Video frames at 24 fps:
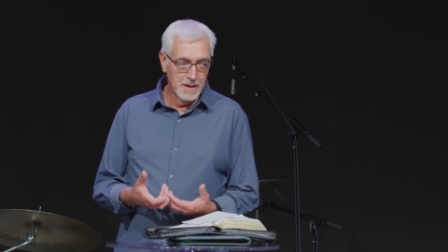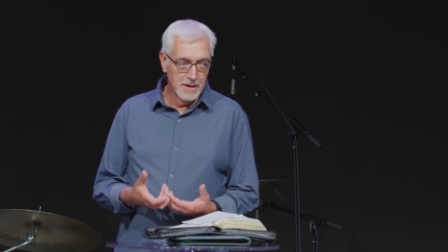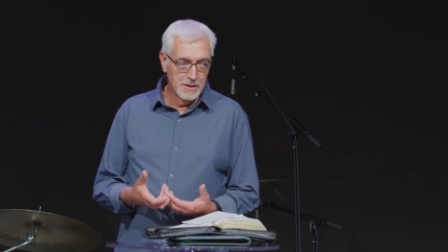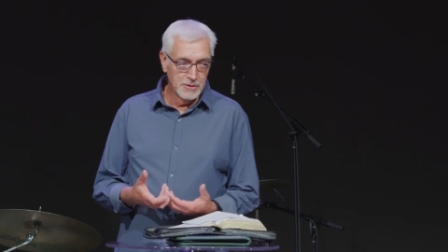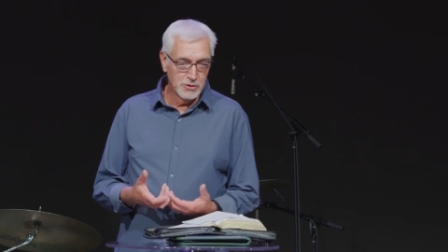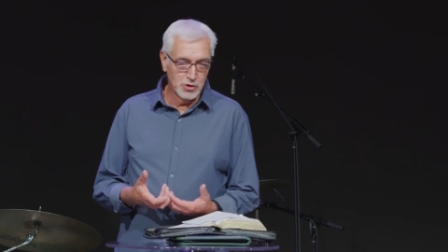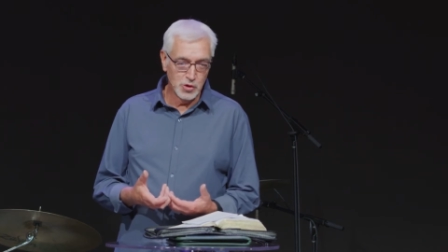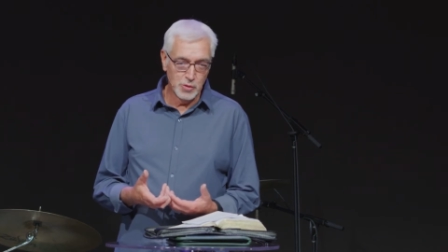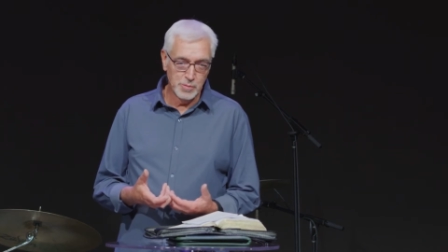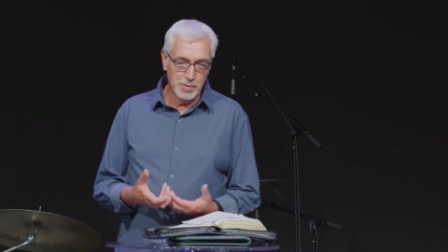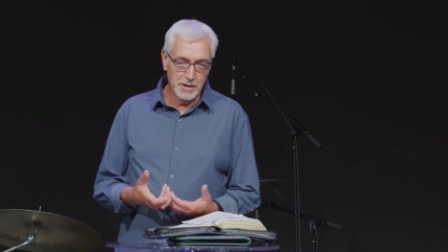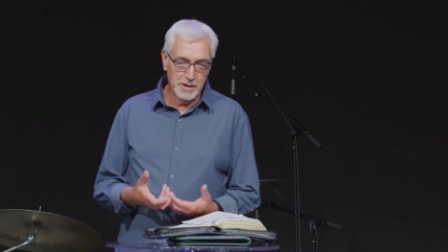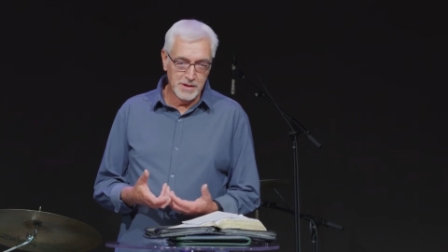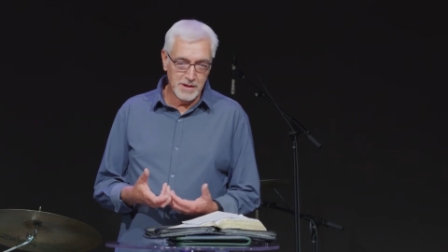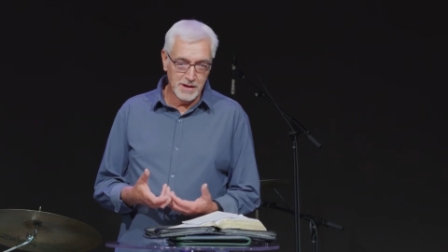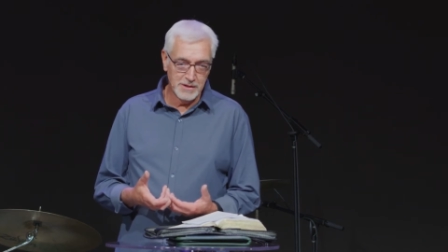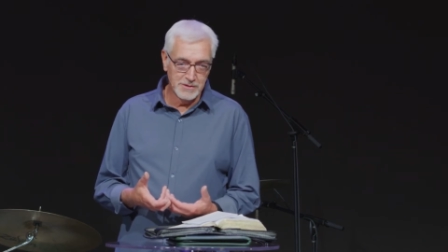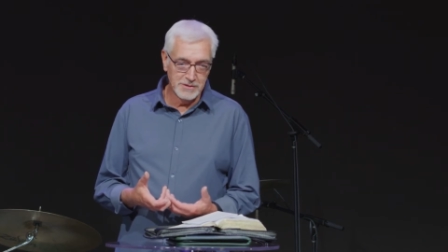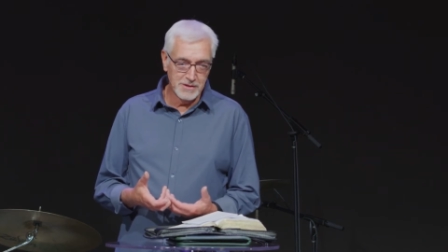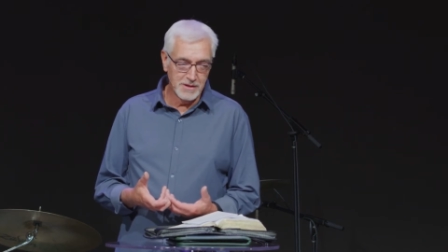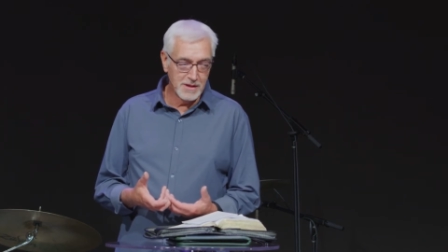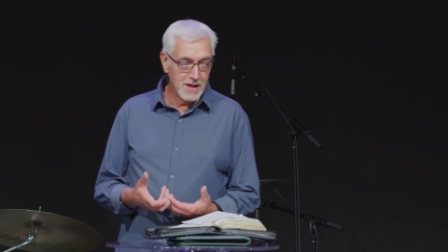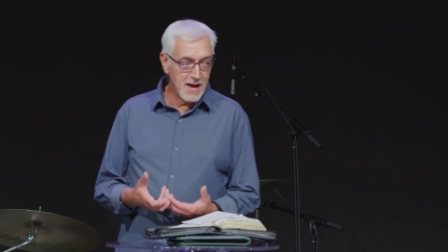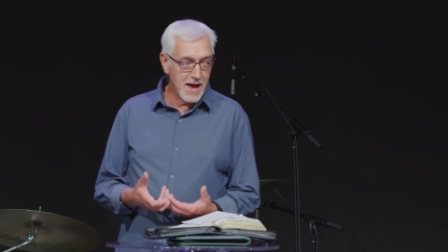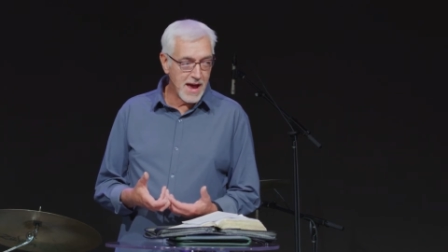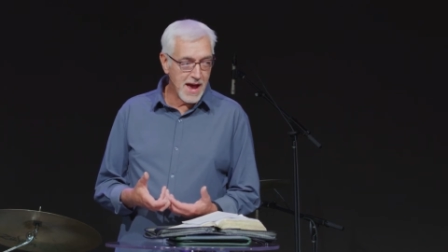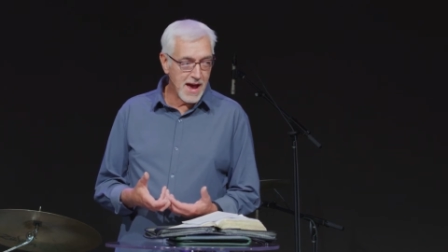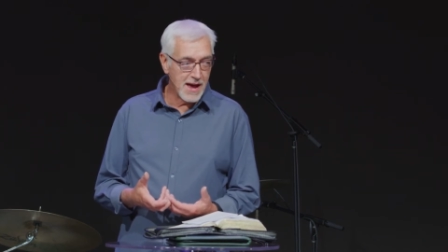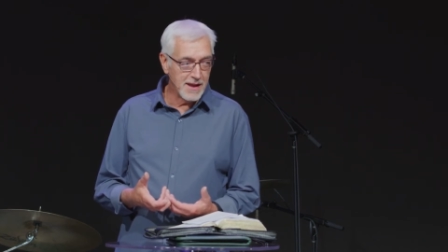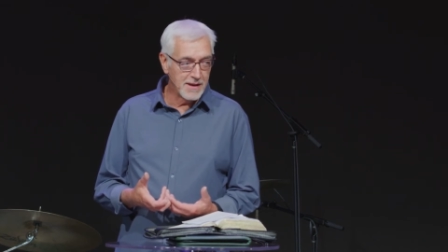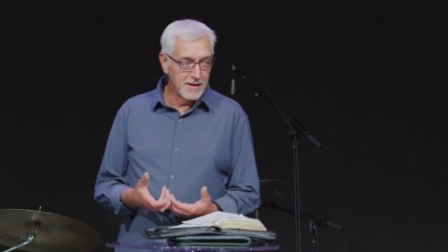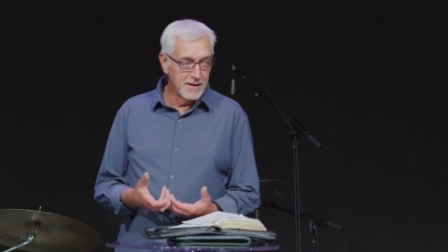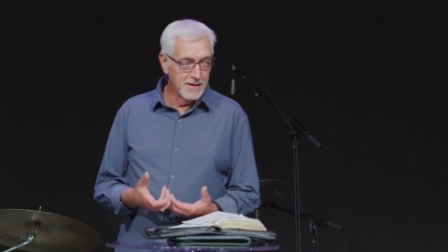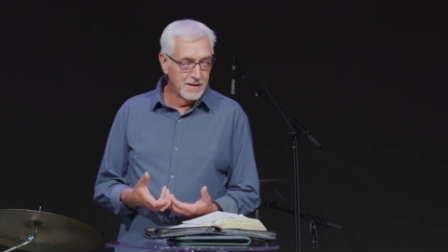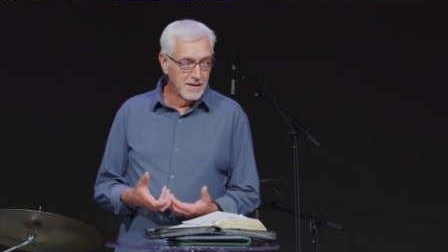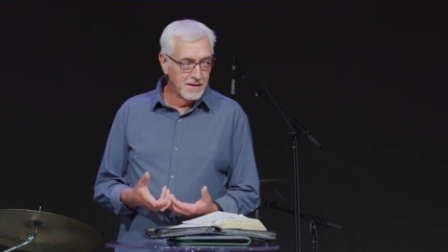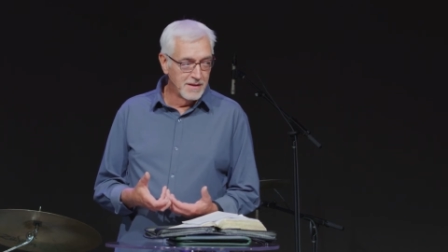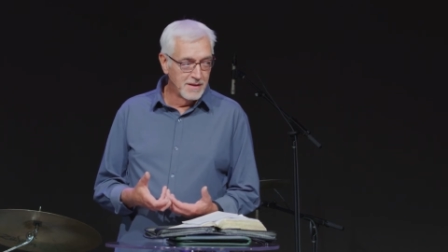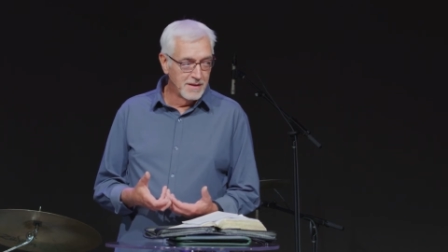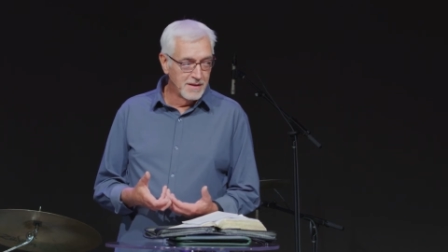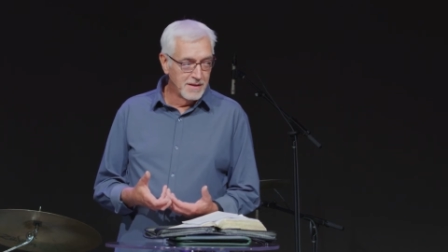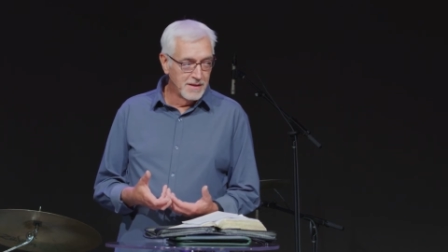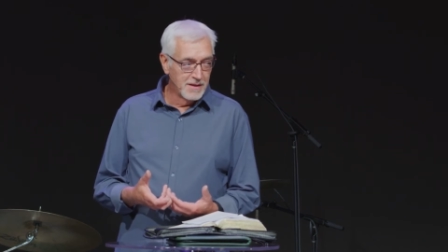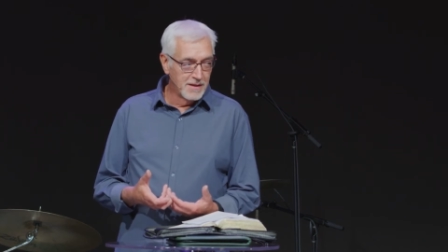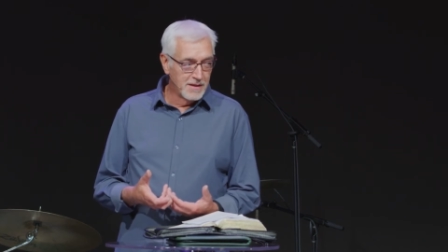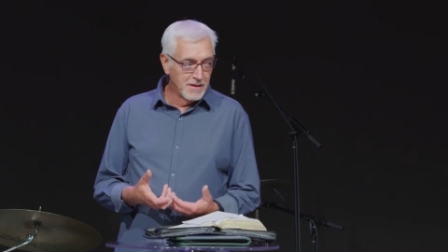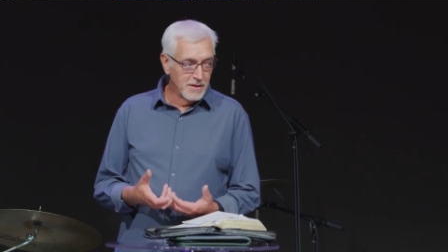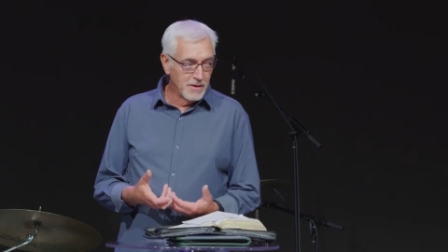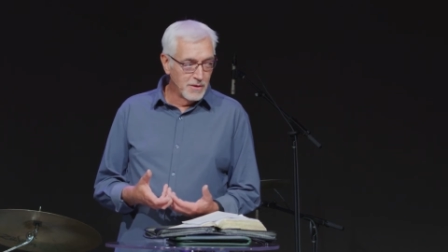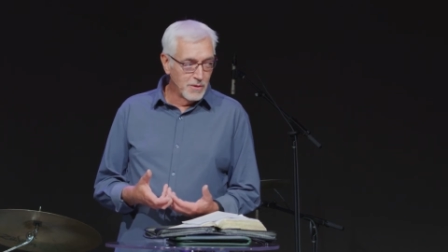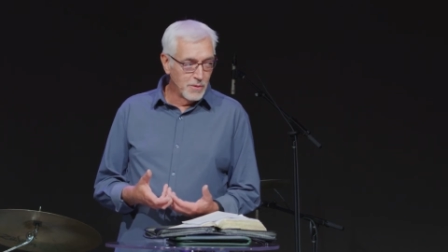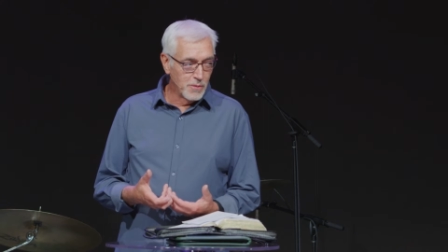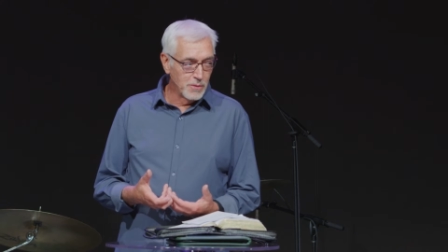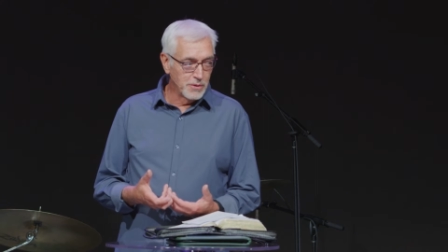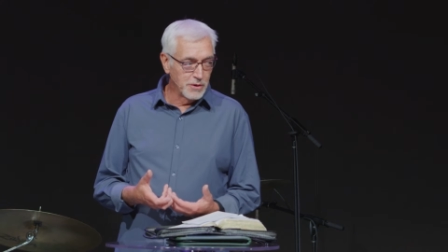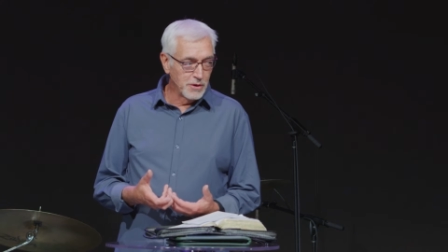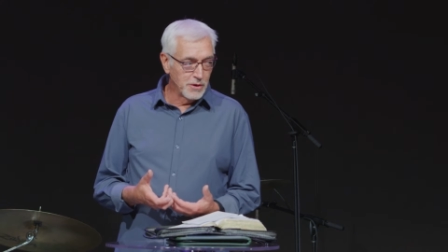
So, because of that, when